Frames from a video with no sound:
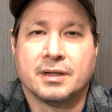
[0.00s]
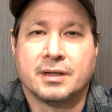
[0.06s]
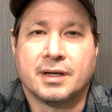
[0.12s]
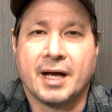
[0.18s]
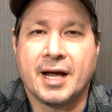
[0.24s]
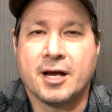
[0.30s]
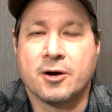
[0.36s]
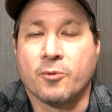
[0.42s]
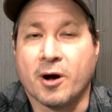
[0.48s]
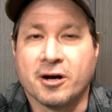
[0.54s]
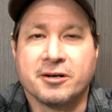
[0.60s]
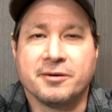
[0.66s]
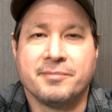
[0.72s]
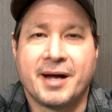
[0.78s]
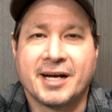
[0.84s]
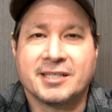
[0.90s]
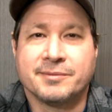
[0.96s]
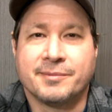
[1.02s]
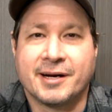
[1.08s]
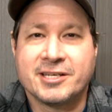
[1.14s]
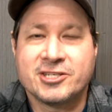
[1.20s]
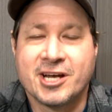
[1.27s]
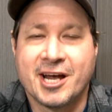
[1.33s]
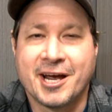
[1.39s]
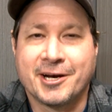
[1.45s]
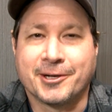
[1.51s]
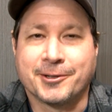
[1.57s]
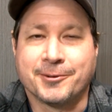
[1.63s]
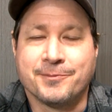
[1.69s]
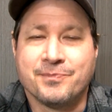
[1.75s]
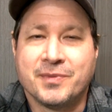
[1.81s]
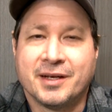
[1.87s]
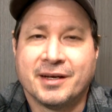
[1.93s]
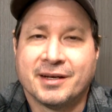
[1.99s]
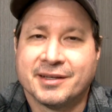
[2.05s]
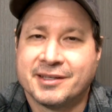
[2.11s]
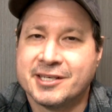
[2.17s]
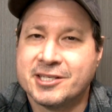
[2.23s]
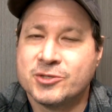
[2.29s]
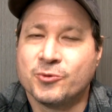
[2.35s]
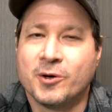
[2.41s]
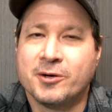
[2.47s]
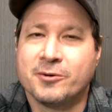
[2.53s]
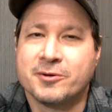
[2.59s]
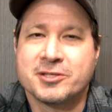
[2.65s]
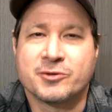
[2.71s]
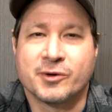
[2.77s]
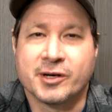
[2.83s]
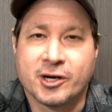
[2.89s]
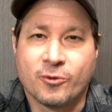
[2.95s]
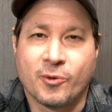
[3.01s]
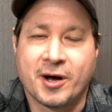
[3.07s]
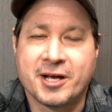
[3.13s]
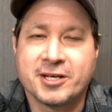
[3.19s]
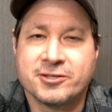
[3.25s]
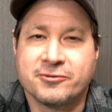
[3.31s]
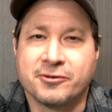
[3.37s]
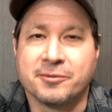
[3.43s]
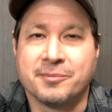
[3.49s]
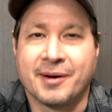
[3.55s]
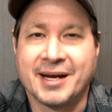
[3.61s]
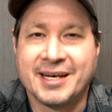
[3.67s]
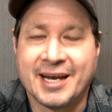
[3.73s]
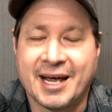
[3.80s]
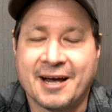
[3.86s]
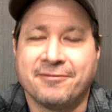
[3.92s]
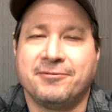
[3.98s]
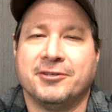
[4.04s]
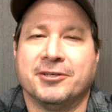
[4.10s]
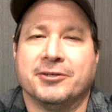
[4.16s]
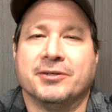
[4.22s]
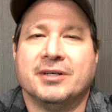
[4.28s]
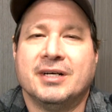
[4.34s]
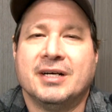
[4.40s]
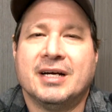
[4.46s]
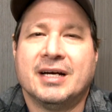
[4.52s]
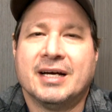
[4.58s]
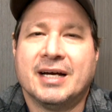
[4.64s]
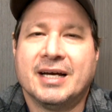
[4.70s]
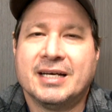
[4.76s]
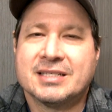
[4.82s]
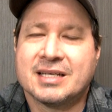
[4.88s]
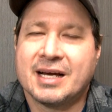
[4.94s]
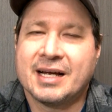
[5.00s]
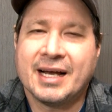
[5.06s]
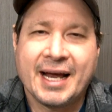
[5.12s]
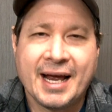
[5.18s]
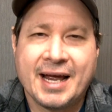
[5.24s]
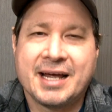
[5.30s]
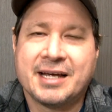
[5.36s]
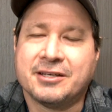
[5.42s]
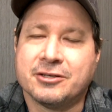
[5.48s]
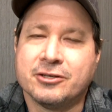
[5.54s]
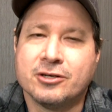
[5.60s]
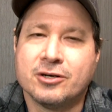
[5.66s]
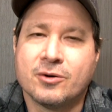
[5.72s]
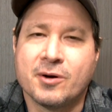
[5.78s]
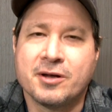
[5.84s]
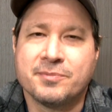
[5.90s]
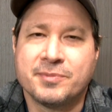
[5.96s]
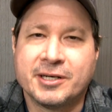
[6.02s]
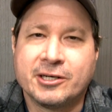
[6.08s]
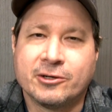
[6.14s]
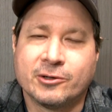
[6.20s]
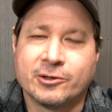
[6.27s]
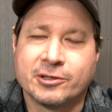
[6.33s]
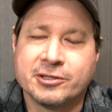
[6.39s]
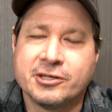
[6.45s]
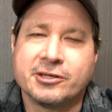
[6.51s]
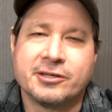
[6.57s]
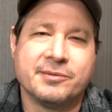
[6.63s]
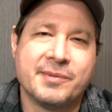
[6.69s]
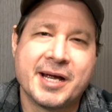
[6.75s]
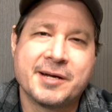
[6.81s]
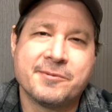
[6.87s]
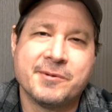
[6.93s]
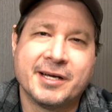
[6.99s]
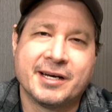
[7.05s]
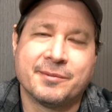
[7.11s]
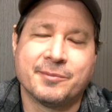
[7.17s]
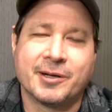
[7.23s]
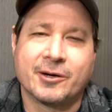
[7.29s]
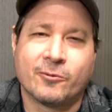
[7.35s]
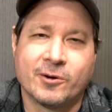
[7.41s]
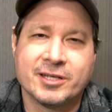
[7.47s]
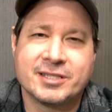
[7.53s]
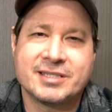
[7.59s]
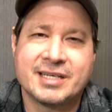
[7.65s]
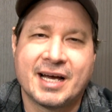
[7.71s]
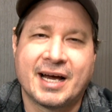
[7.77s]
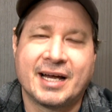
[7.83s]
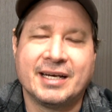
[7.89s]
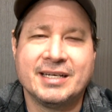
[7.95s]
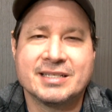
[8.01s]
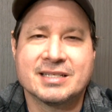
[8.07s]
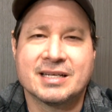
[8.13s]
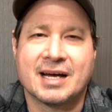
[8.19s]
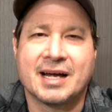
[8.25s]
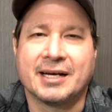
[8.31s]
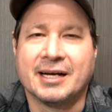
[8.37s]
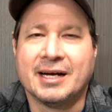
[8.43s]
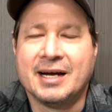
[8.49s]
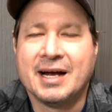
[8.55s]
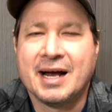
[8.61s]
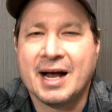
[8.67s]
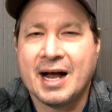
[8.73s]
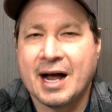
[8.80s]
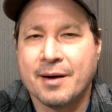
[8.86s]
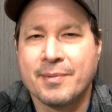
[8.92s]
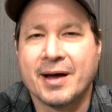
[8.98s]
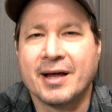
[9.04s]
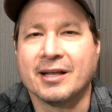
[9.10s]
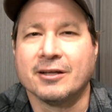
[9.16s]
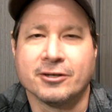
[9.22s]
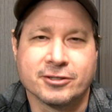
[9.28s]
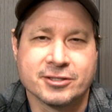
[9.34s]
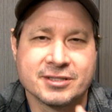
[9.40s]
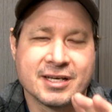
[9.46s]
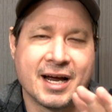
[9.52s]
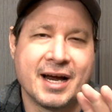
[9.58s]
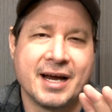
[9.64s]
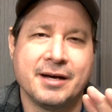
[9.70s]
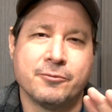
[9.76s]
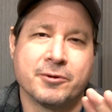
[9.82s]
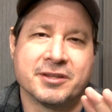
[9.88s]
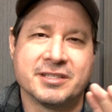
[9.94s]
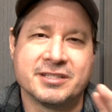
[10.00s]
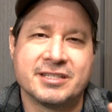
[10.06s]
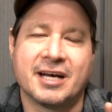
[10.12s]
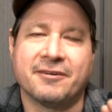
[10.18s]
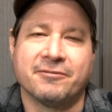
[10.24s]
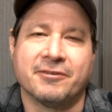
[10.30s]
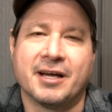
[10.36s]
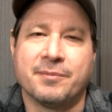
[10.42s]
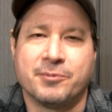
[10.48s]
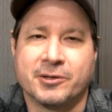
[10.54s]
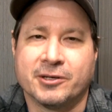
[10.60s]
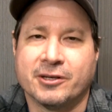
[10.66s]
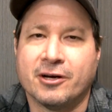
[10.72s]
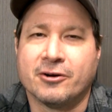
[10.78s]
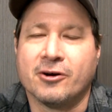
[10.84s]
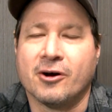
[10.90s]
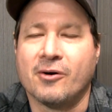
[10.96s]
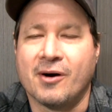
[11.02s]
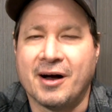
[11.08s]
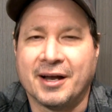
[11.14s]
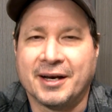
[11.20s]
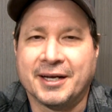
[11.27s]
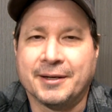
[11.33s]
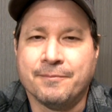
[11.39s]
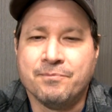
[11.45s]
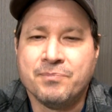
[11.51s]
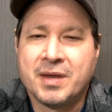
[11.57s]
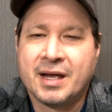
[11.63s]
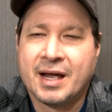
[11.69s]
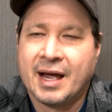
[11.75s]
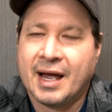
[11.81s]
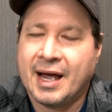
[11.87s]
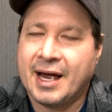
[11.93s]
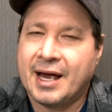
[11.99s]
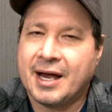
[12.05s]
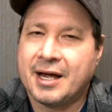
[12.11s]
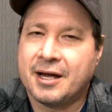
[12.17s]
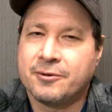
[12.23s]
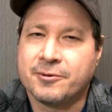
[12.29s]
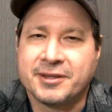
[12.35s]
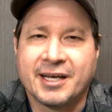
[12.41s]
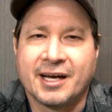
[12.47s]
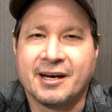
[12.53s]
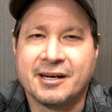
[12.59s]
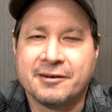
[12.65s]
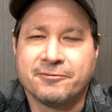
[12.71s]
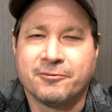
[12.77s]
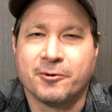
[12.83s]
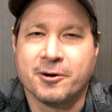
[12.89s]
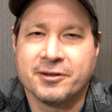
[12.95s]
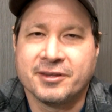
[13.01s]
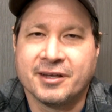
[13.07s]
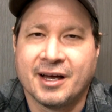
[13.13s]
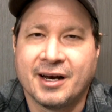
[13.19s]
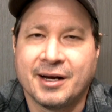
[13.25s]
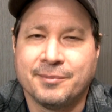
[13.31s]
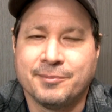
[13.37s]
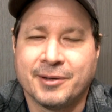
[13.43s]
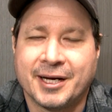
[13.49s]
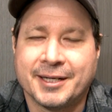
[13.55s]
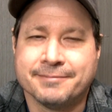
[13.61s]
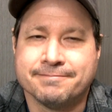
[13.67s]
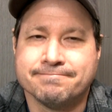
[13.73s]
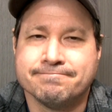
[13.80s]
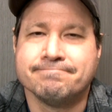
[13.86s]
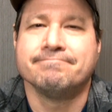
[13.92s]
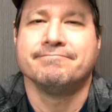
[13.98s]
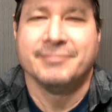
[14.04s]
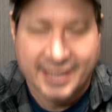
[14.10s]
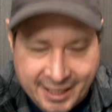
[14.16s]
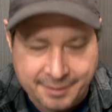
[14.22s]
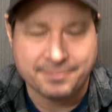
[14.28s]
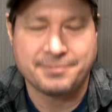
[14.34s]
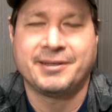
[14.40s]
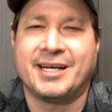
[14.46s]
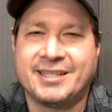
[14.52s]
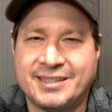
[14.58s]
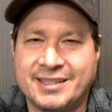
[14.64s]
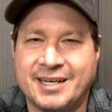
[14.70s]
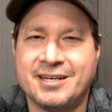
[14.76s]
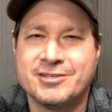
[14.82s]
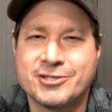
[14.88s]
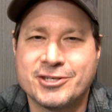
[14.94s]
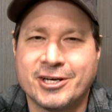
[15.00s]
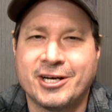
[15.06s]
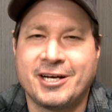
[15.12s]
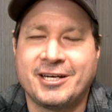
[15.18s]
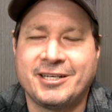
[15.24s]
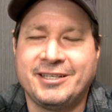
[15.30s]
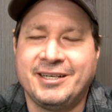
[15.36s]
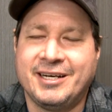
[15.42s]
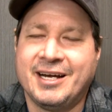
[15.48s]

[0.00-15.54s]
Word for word: Hey, welcome back to my channel. This one was a request from my nephew. He's like, hey, you know what'd be cool? You could make me. And I'm like, what's that? And he's like, how about a little sign with the Def Leppard logo on it? And without any forethought, I'm like, yep, that sounds good.